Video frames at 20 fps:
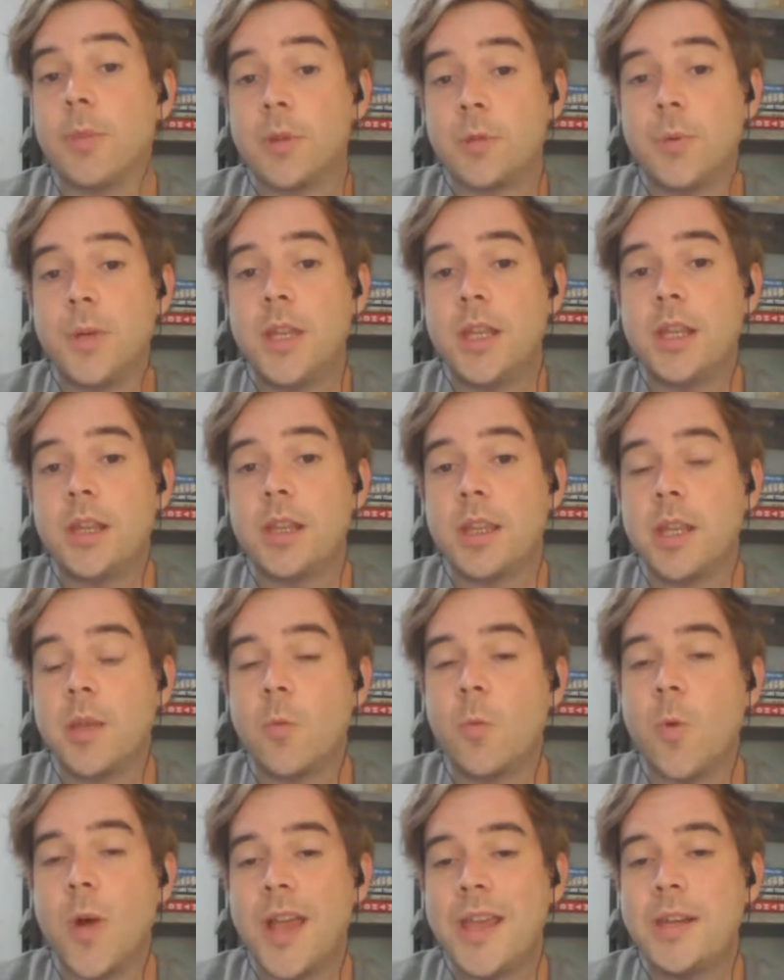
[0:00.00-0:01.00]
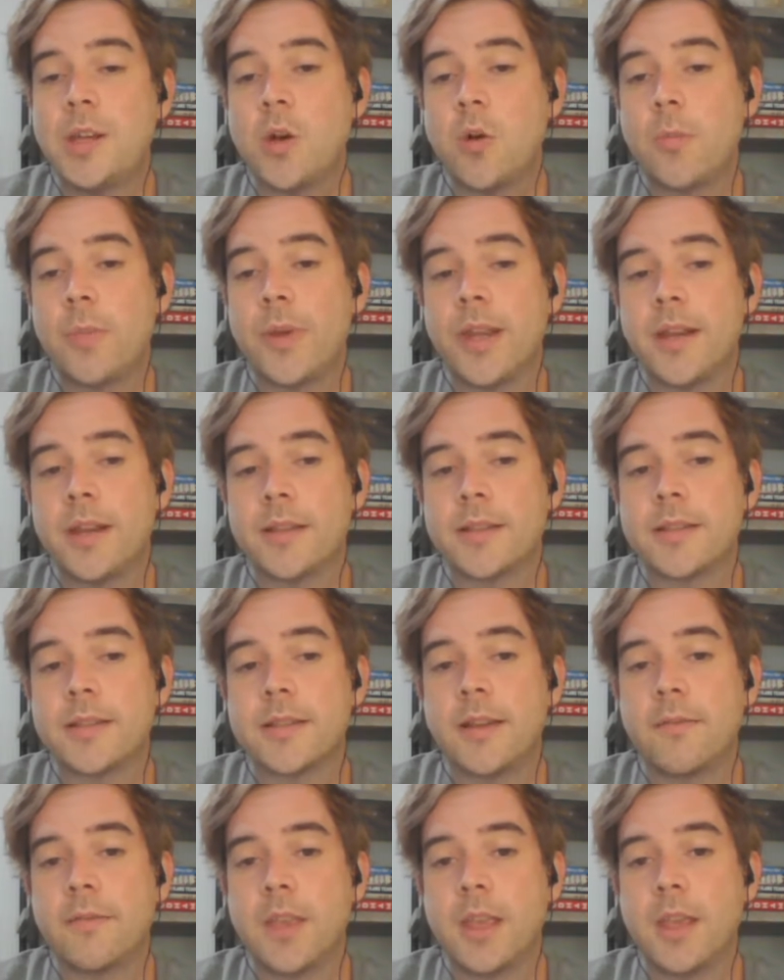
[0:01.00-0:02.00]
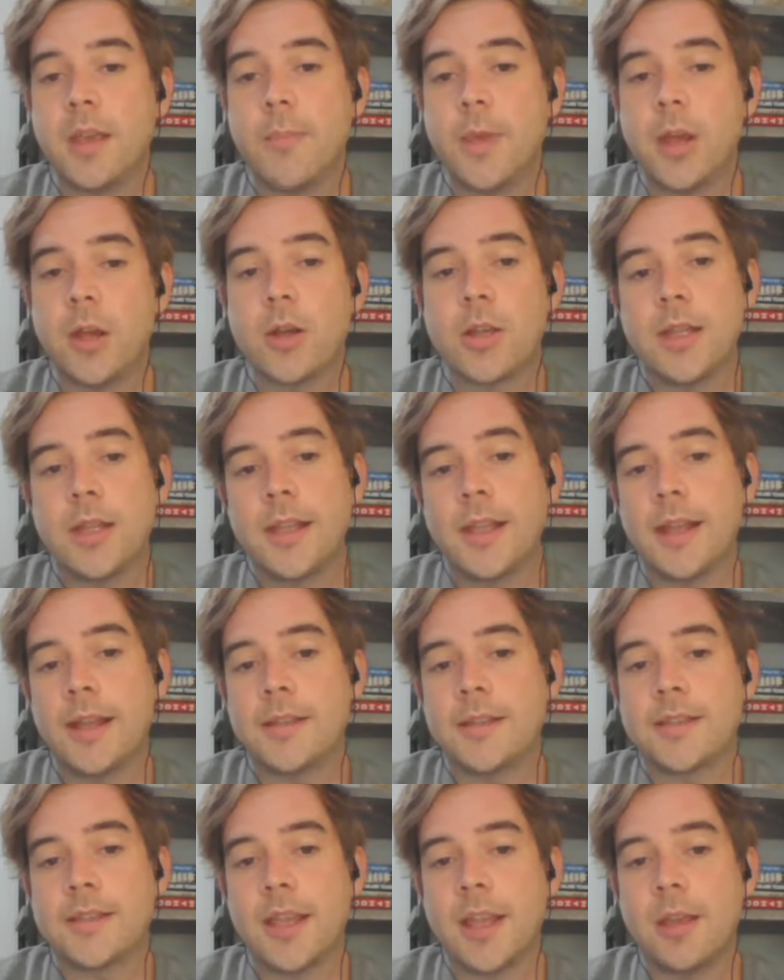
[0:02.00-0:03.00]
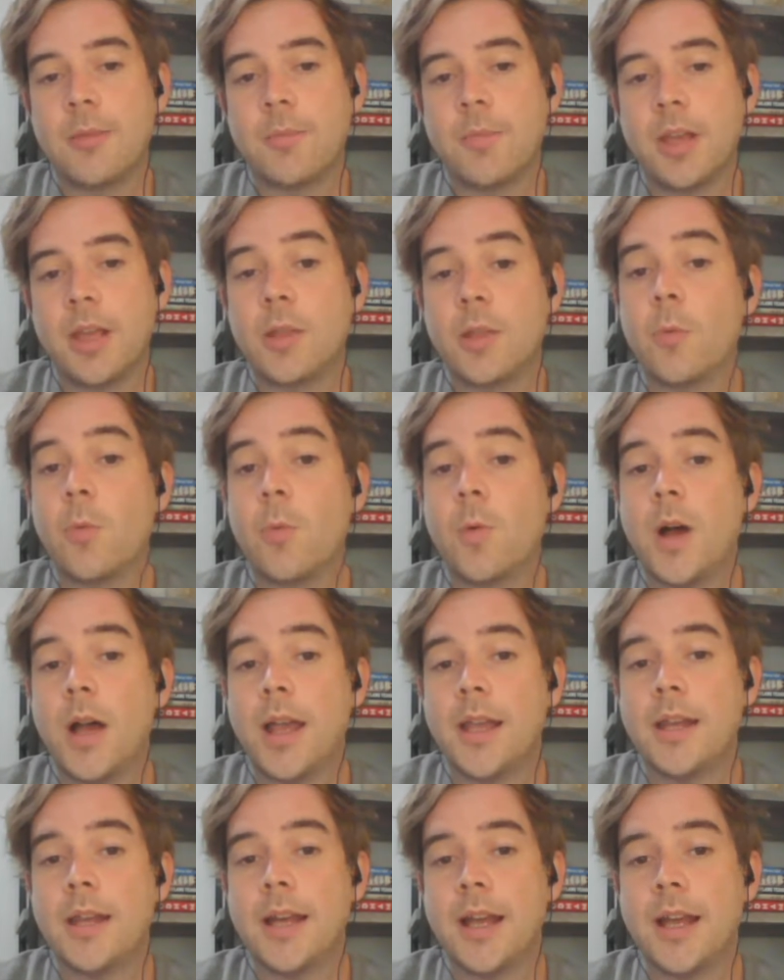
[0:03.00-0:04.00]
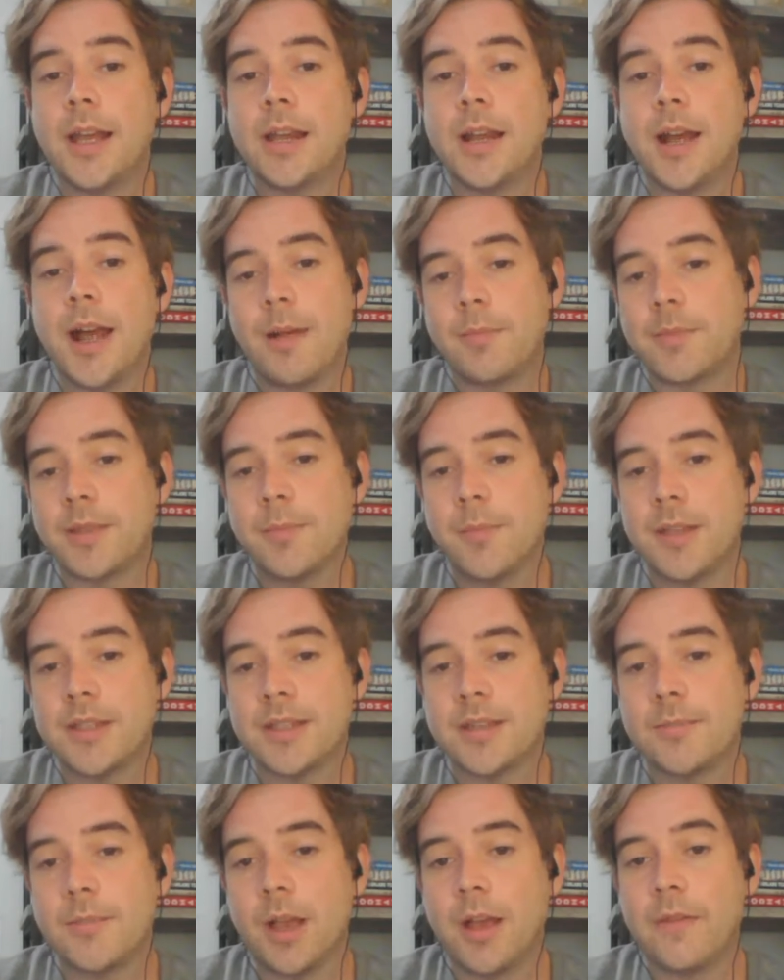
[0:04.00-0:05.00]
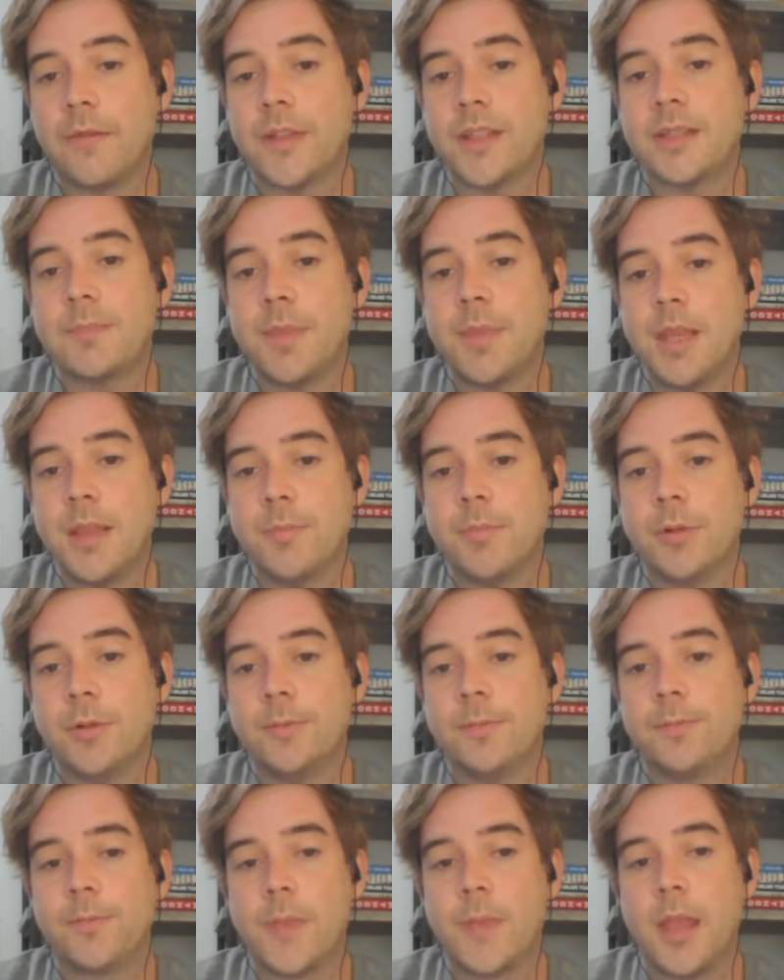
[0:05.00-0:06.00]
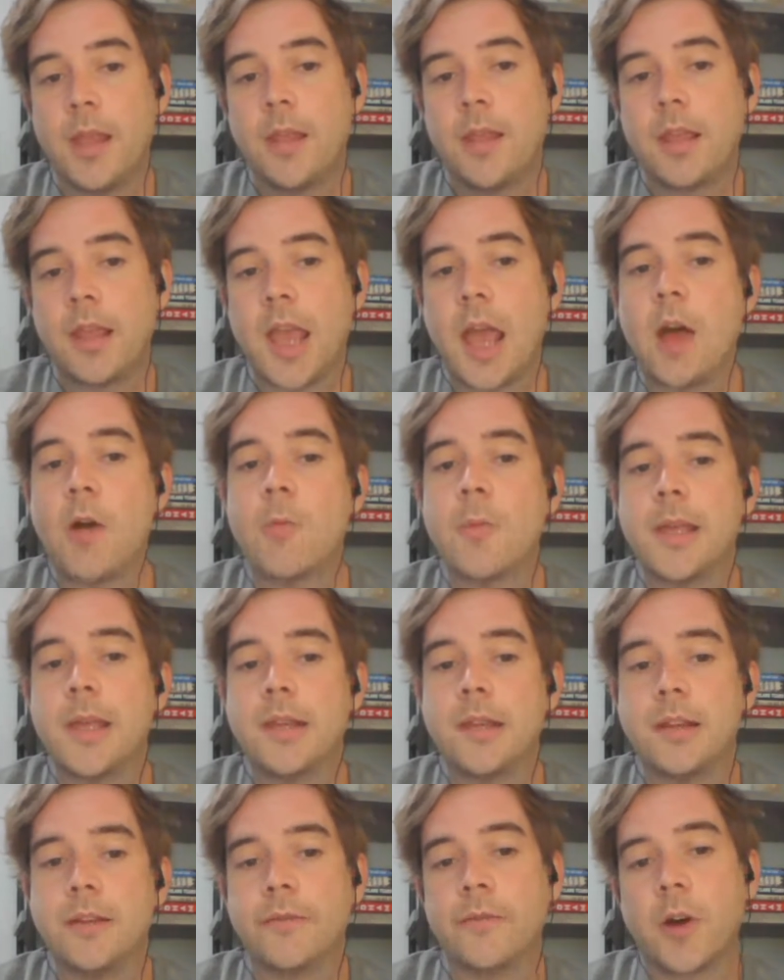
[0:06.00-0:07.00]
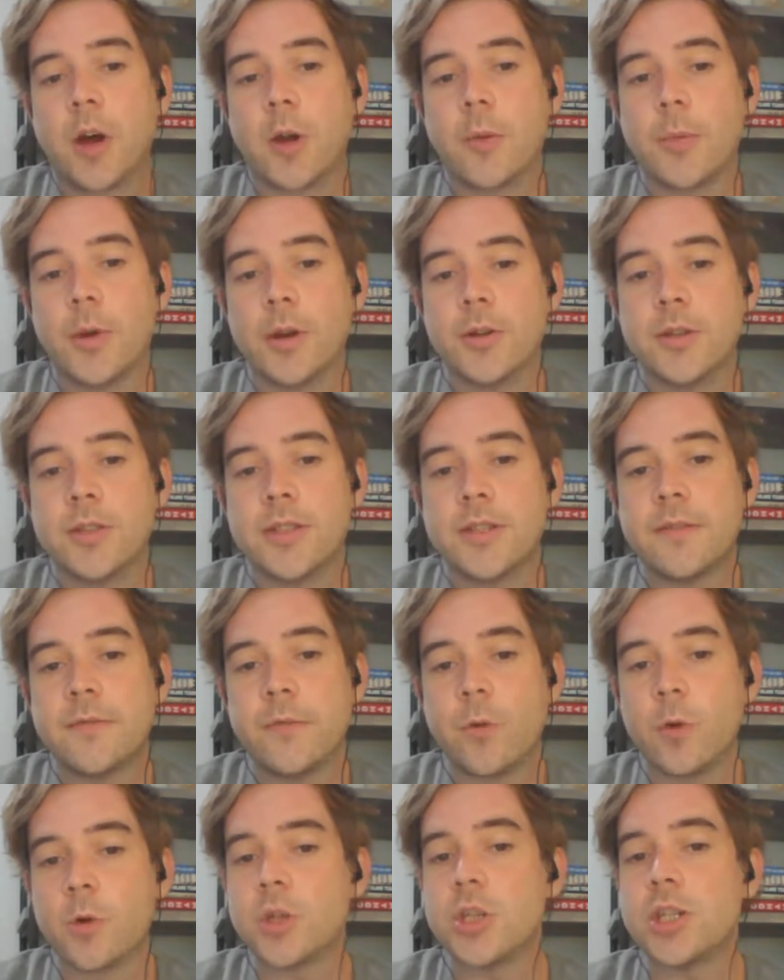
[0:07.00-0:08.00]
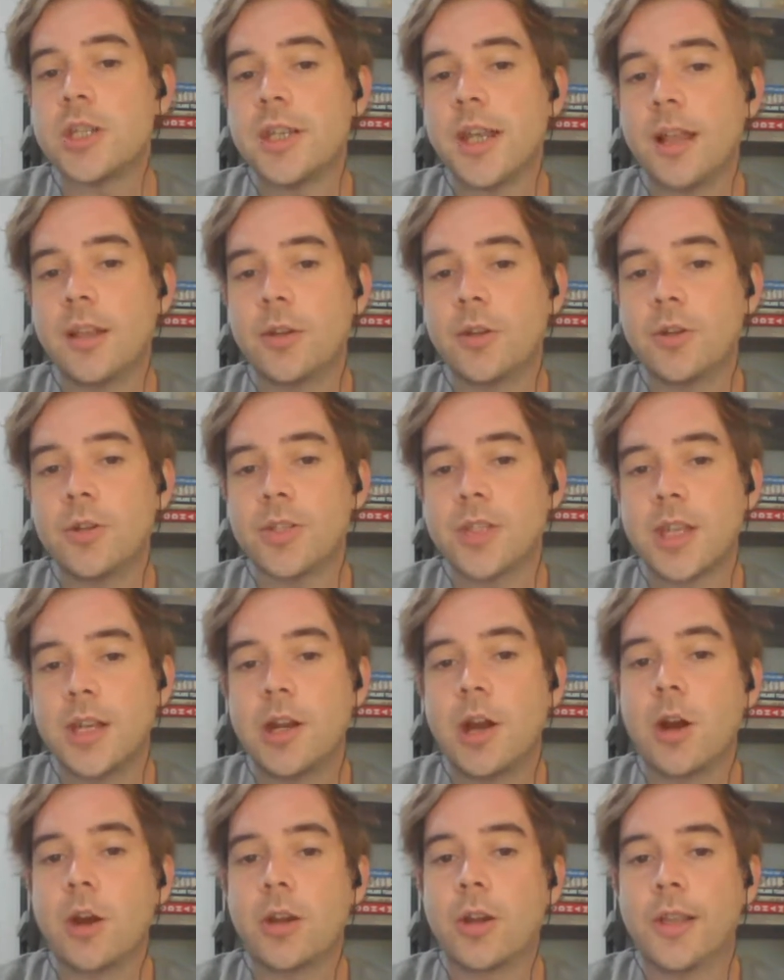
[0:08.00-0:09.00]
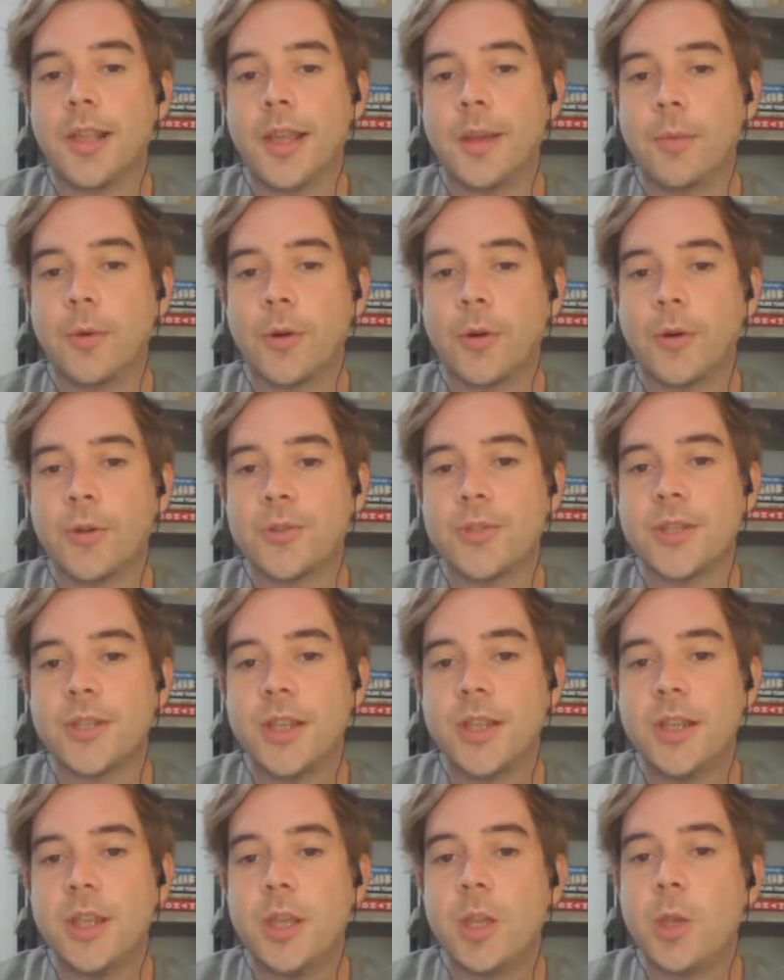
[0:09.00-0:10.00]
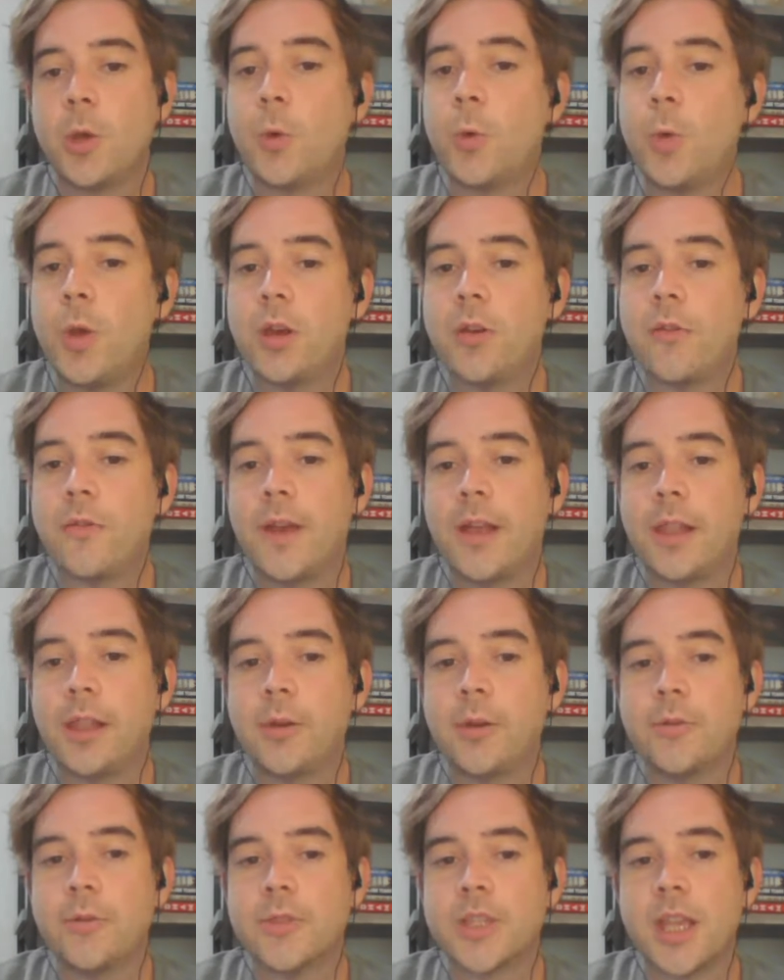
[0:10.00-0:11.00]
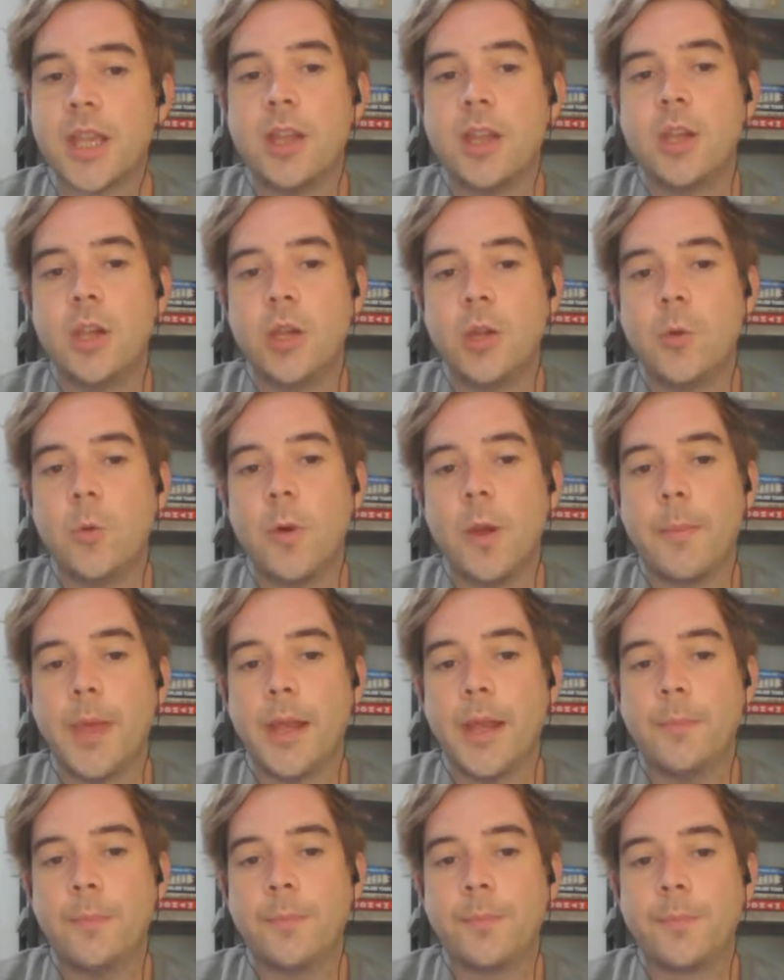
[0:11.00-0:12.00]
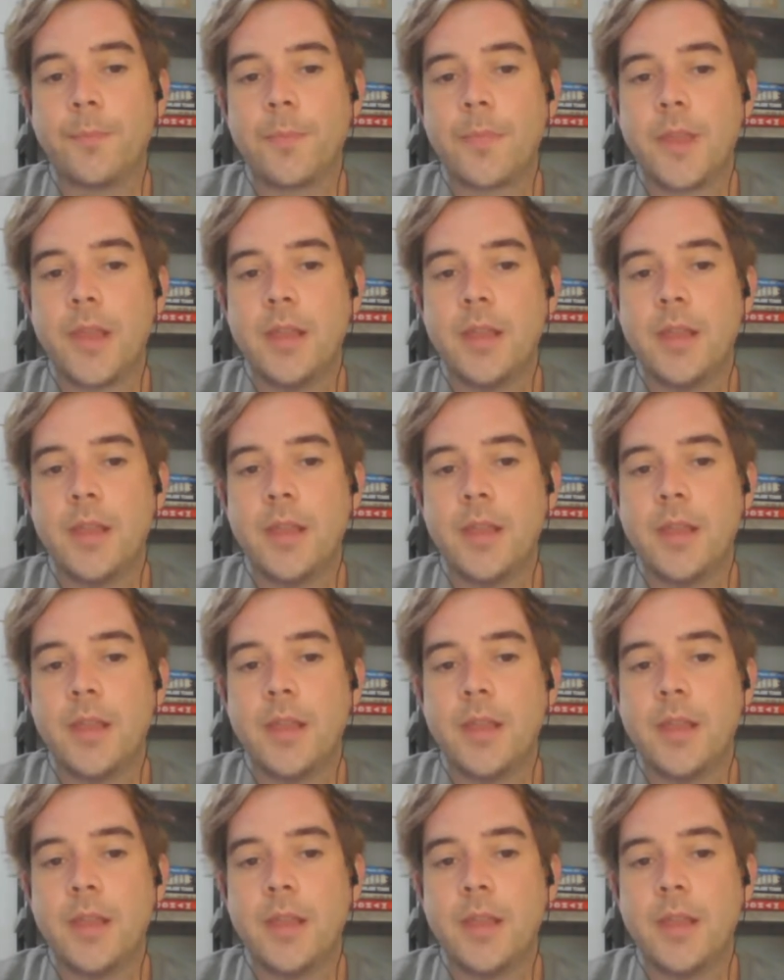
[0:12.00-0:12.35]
between the wide openness of the American landscape and the wide-eyed optimism of its people, cowmen and farmers, fortune tellers and hard laborers, queer fellows and new women,